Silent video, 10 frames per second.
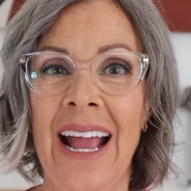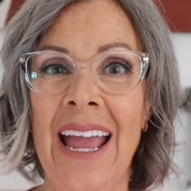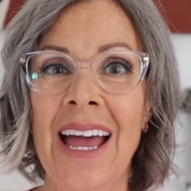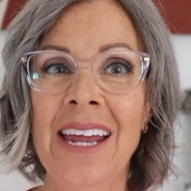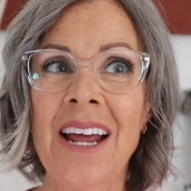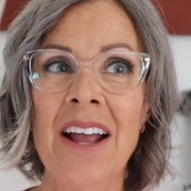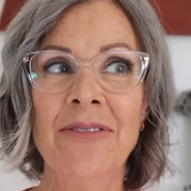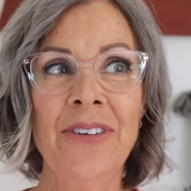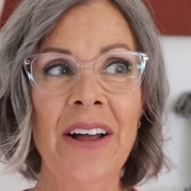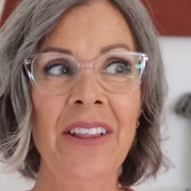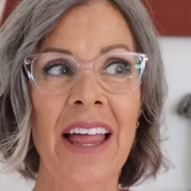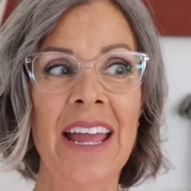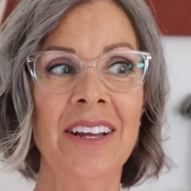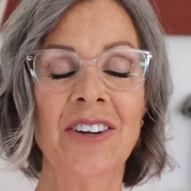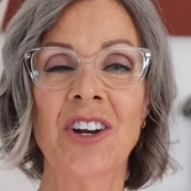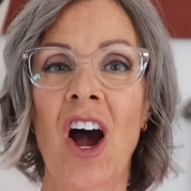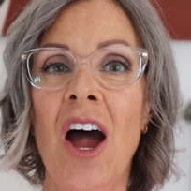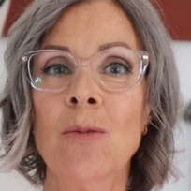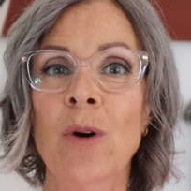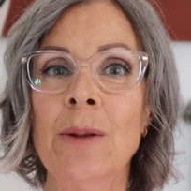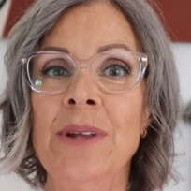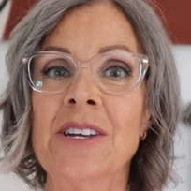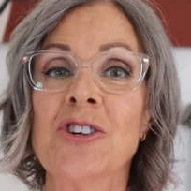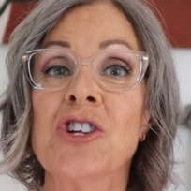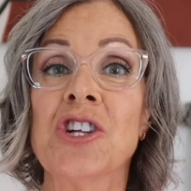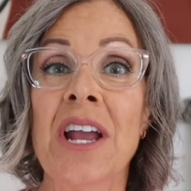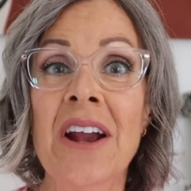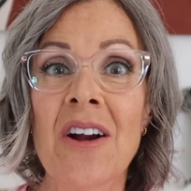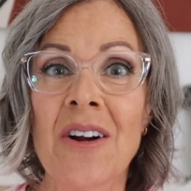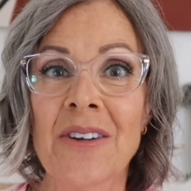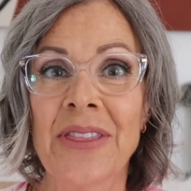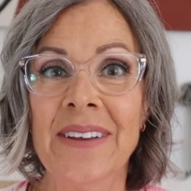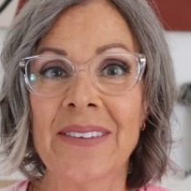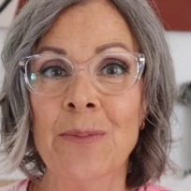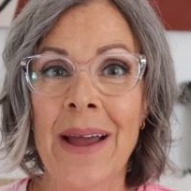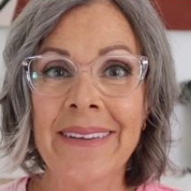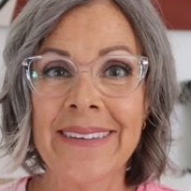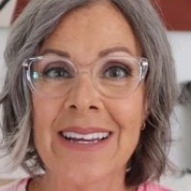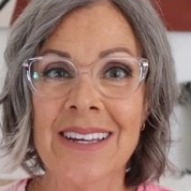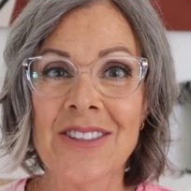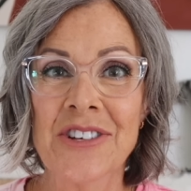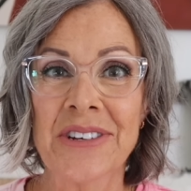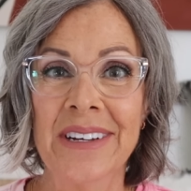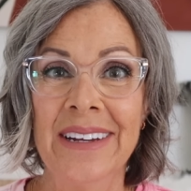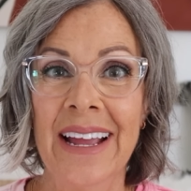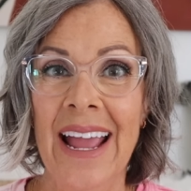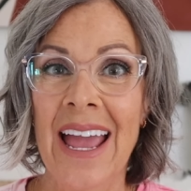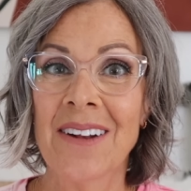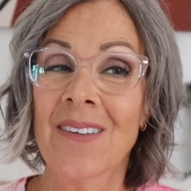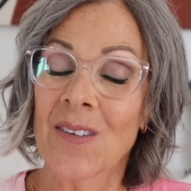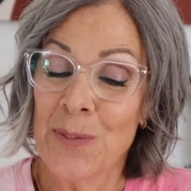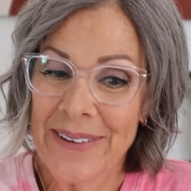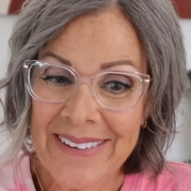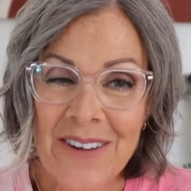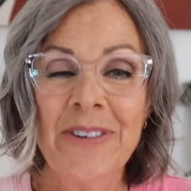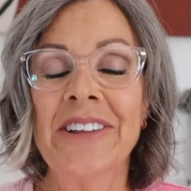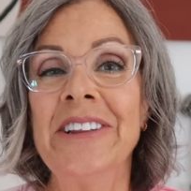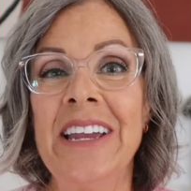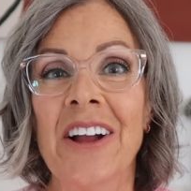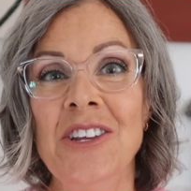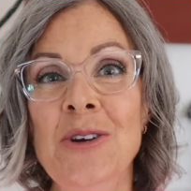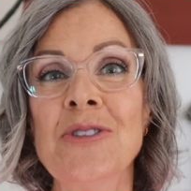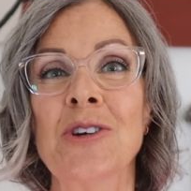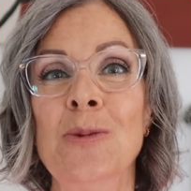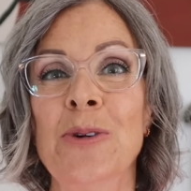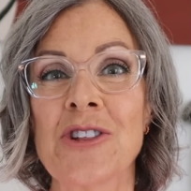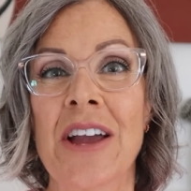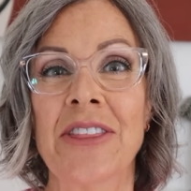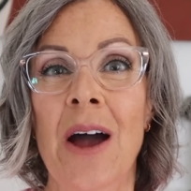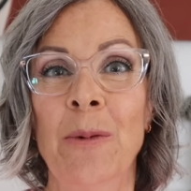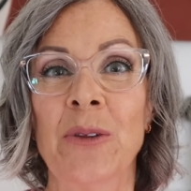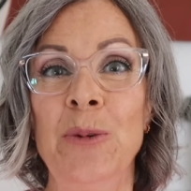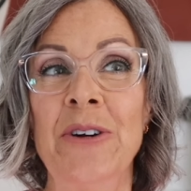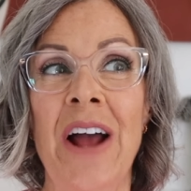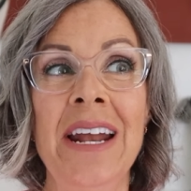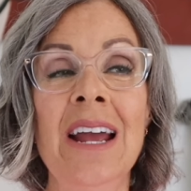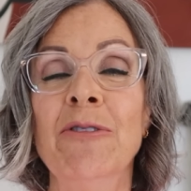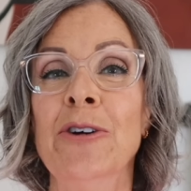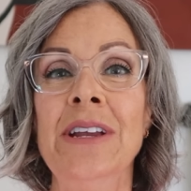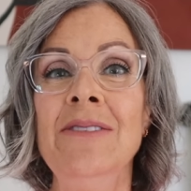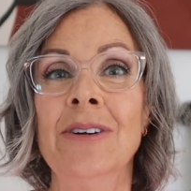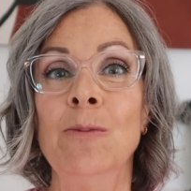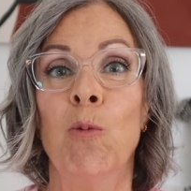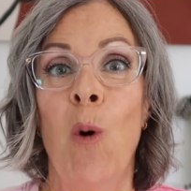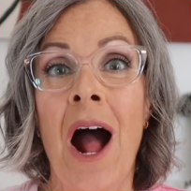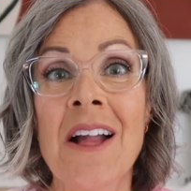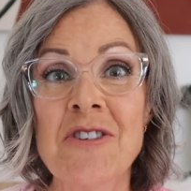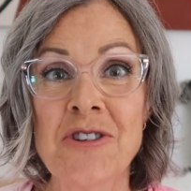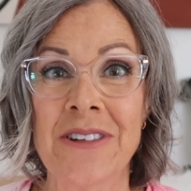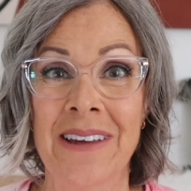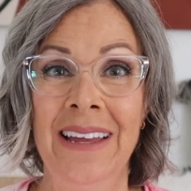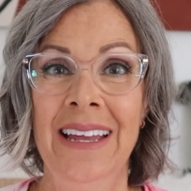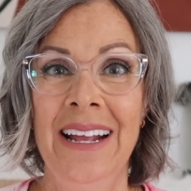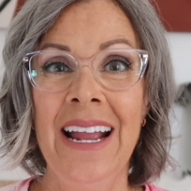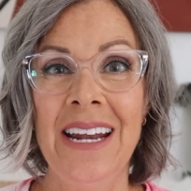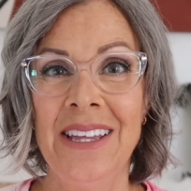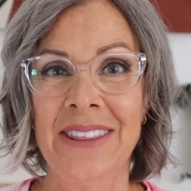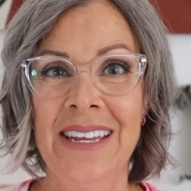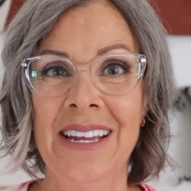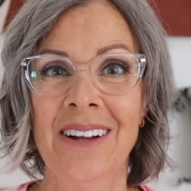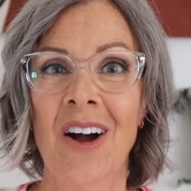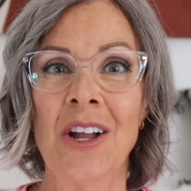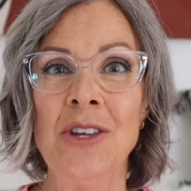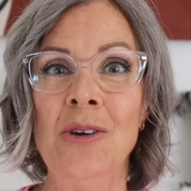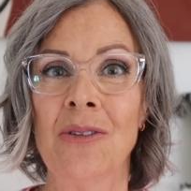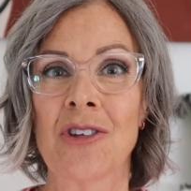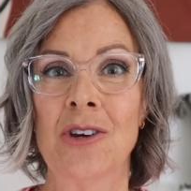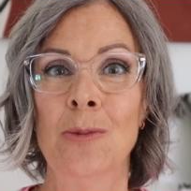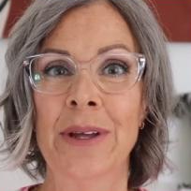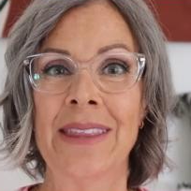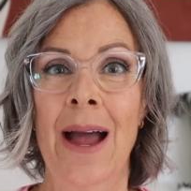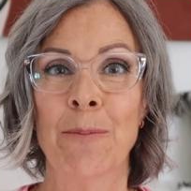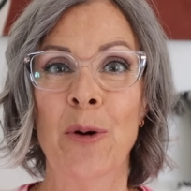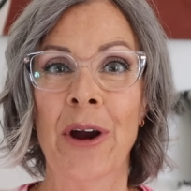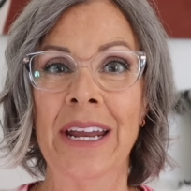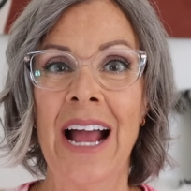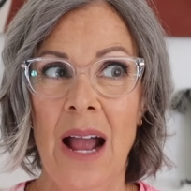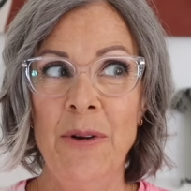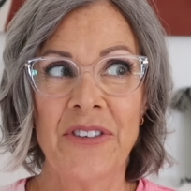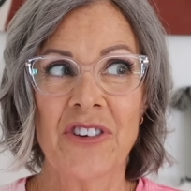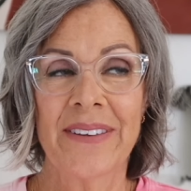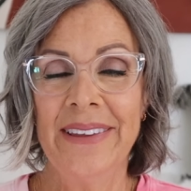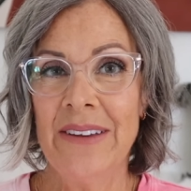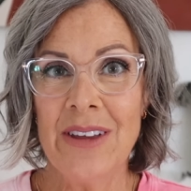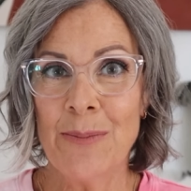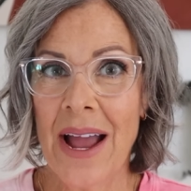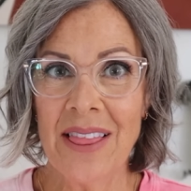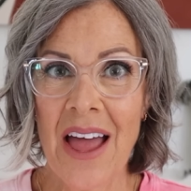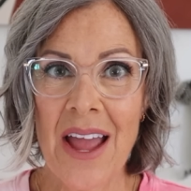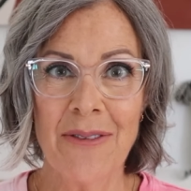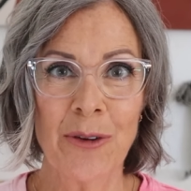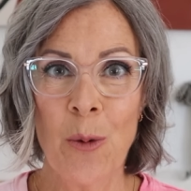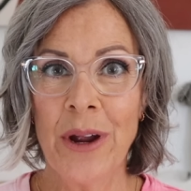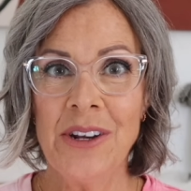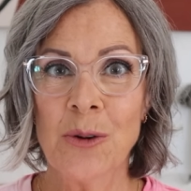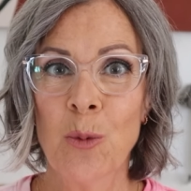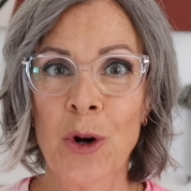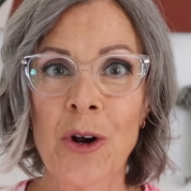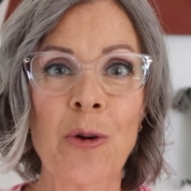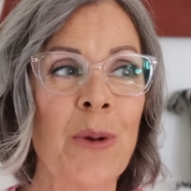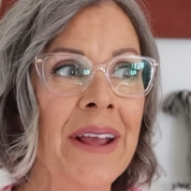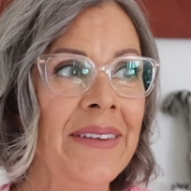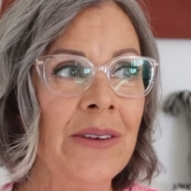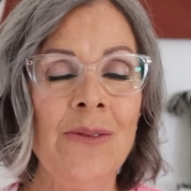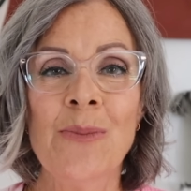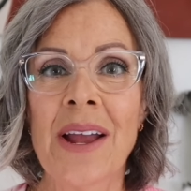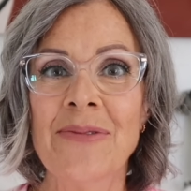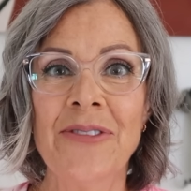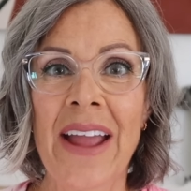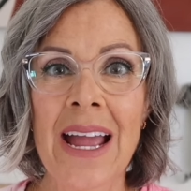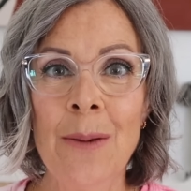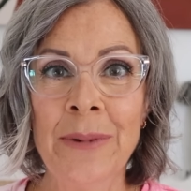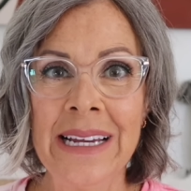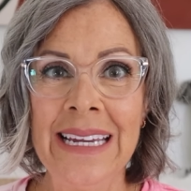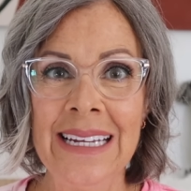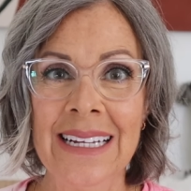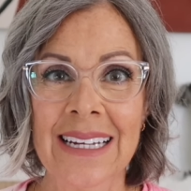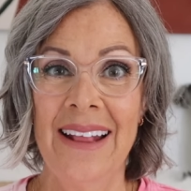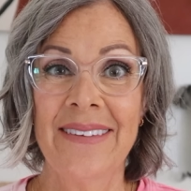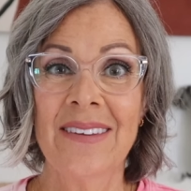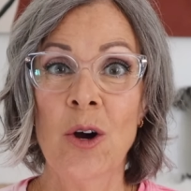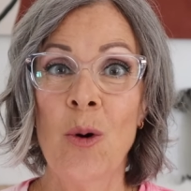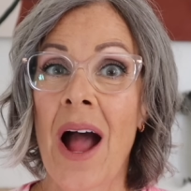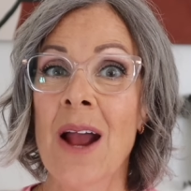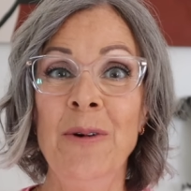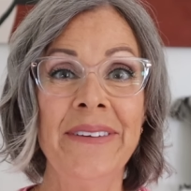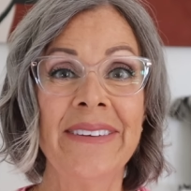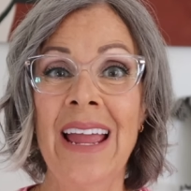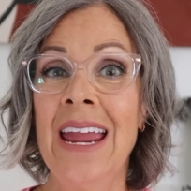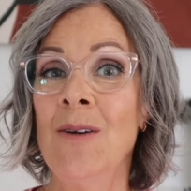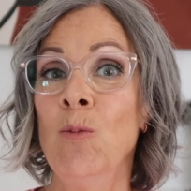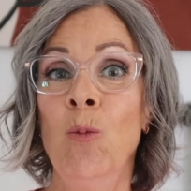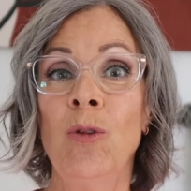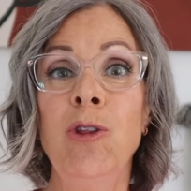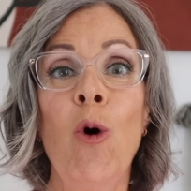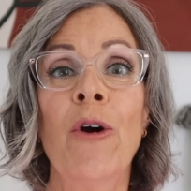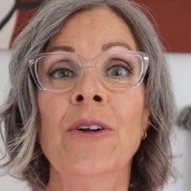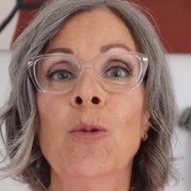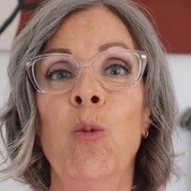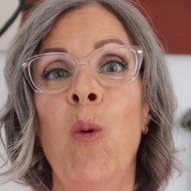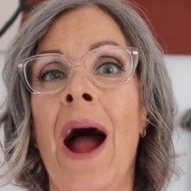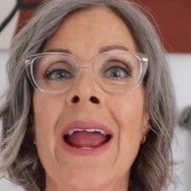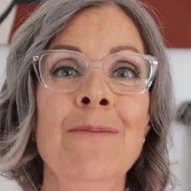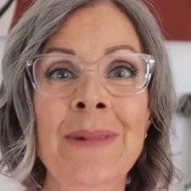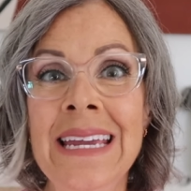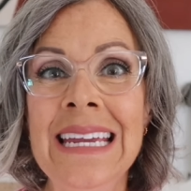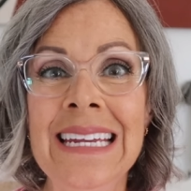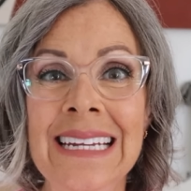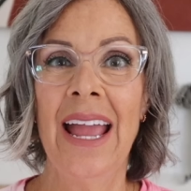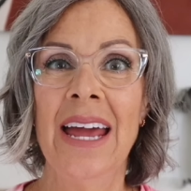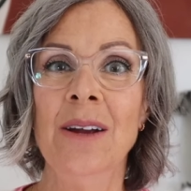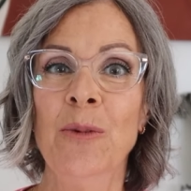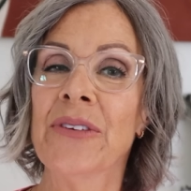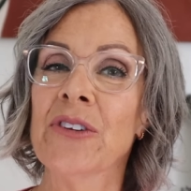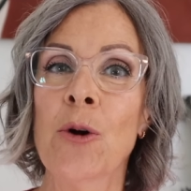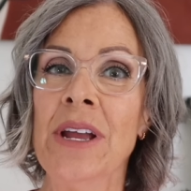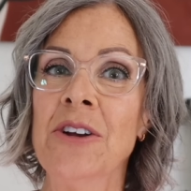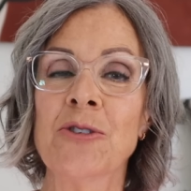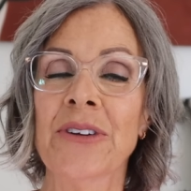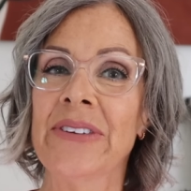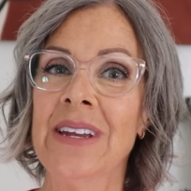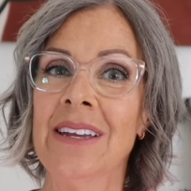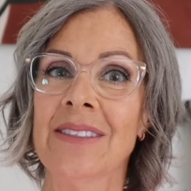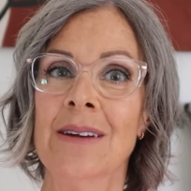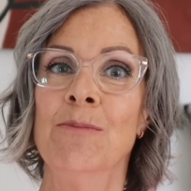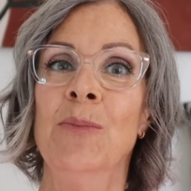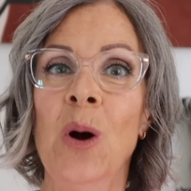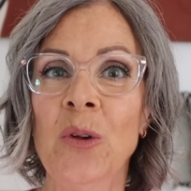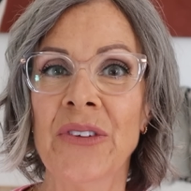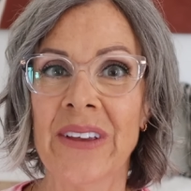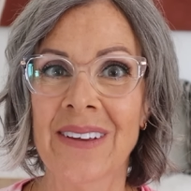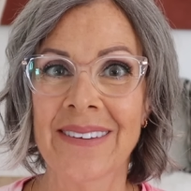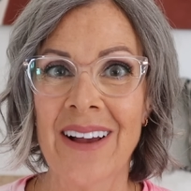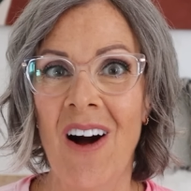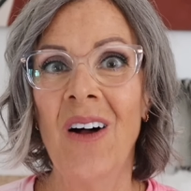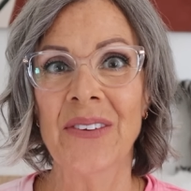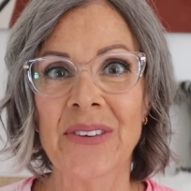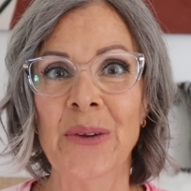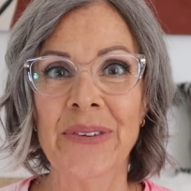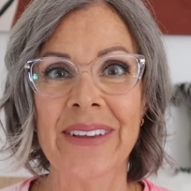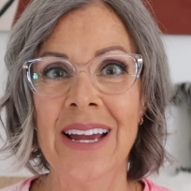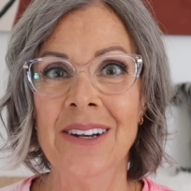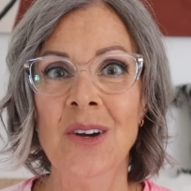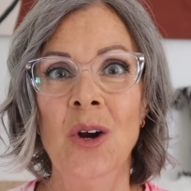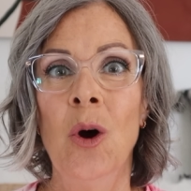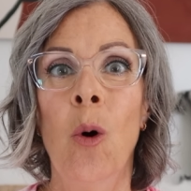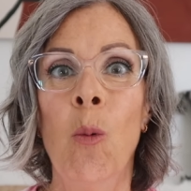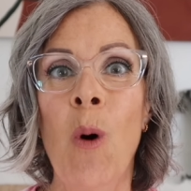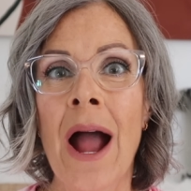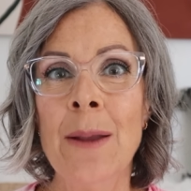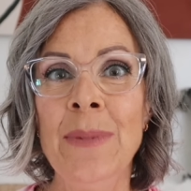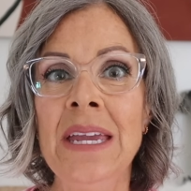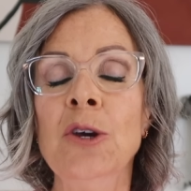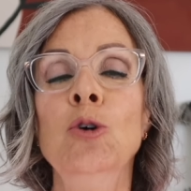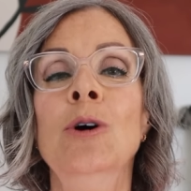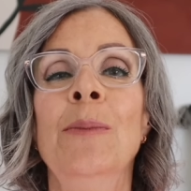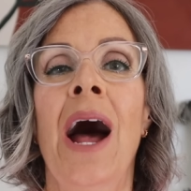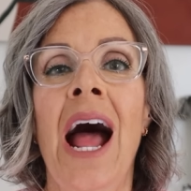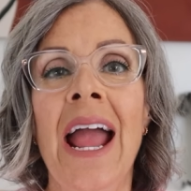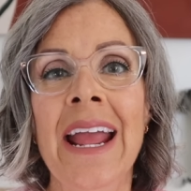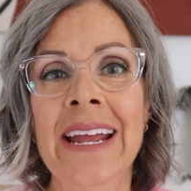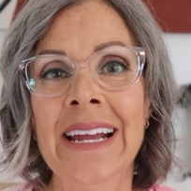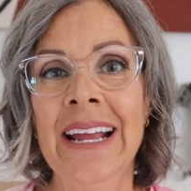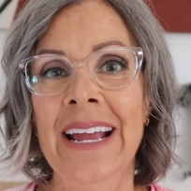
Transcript: And I felt like God wanted me to share this message and specifically on YouTube, which I thought was weird. I never even watched anything on YouTube at that point. I was just living my life, going to work, raising my family. And so I was saying, Lord, why me? And it was so interesting that Moses also said, Why me? Who am I?